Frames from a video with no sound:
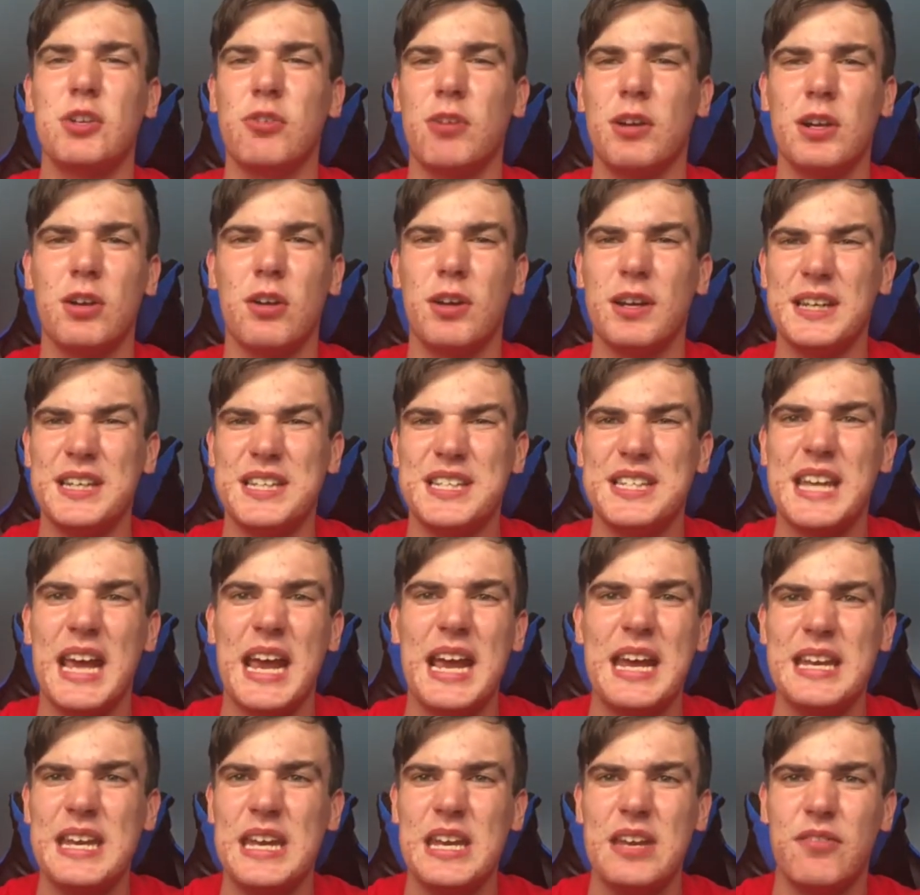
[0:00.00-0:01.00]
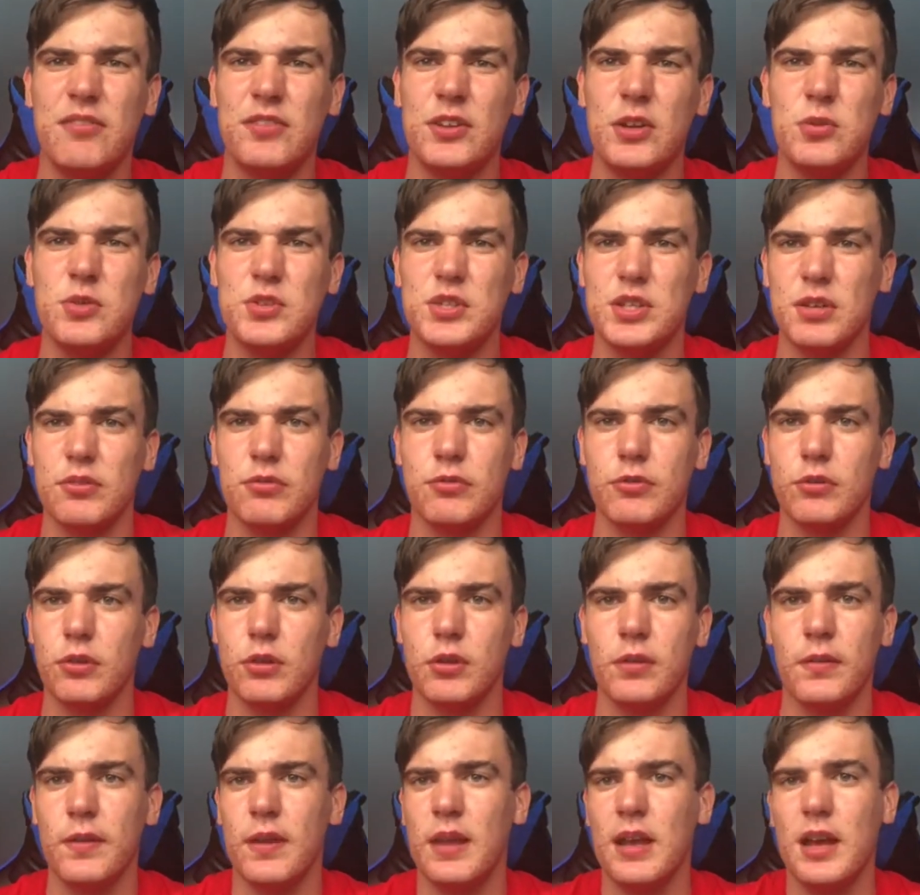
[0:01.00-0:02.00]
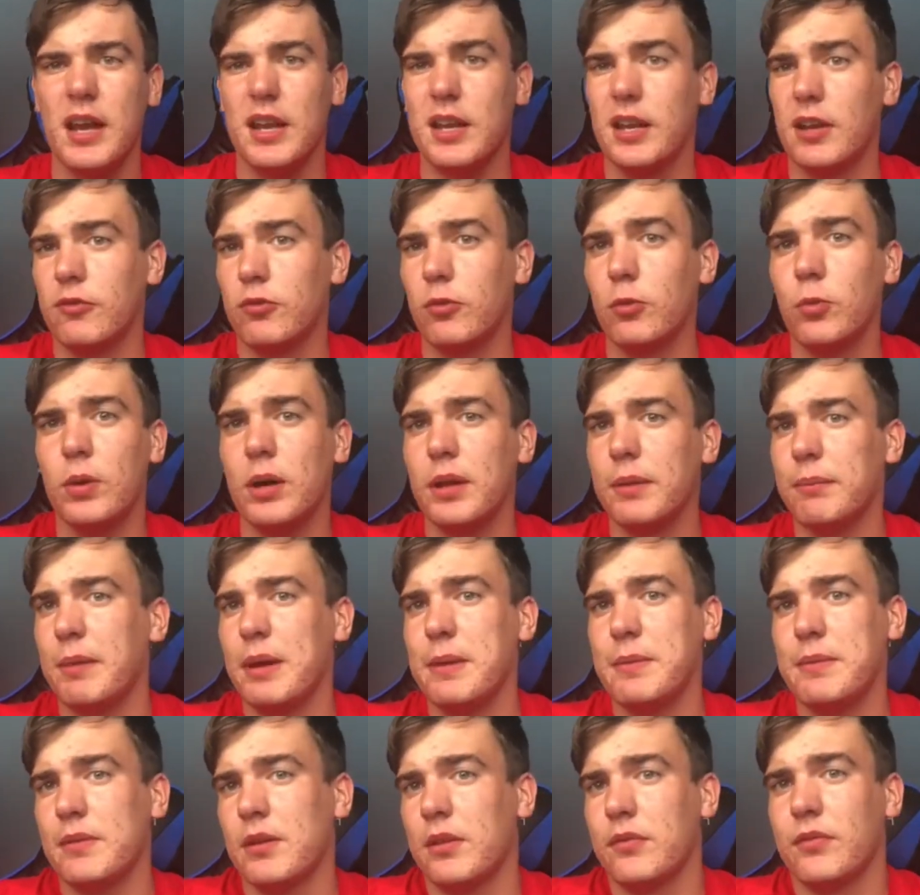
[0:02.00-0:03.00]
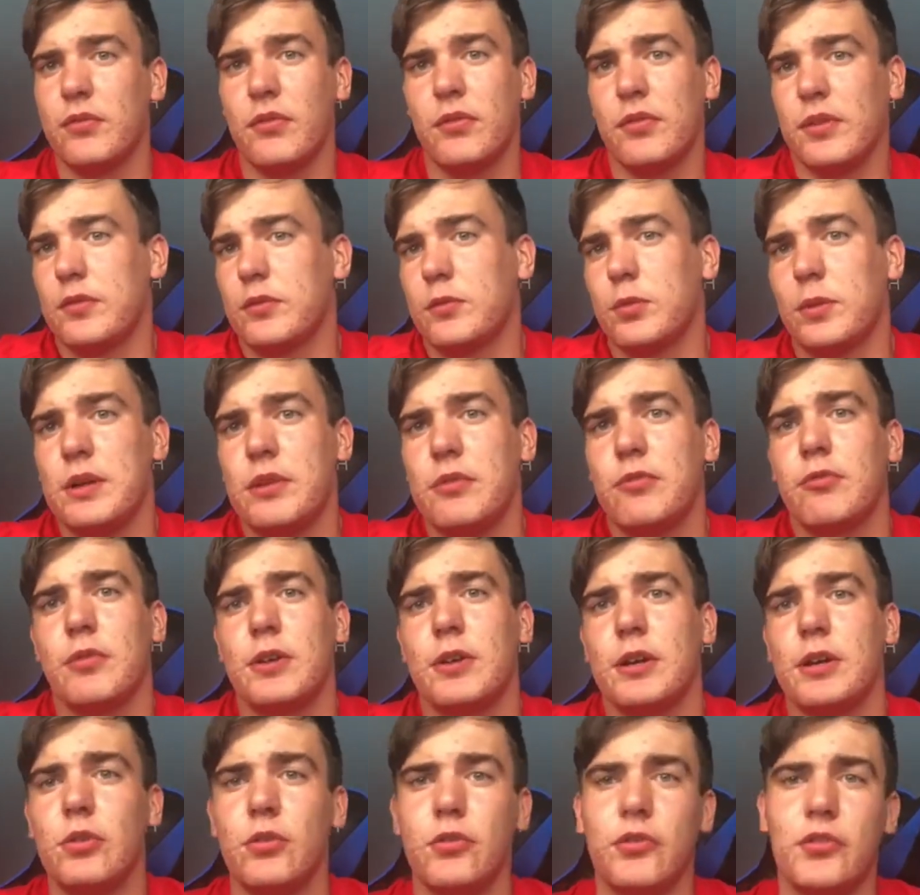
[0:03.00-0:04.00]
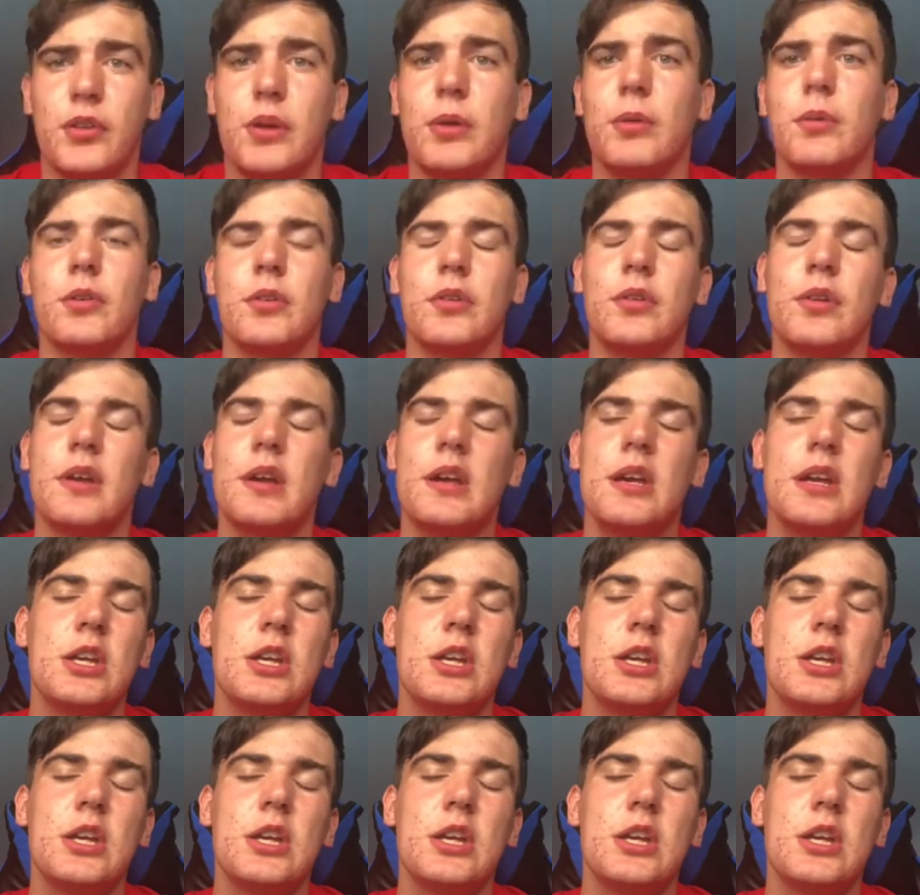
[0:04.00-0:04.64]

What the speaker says: you're unlikely to get in the future for another one, maybe like FIFA 23 or so on.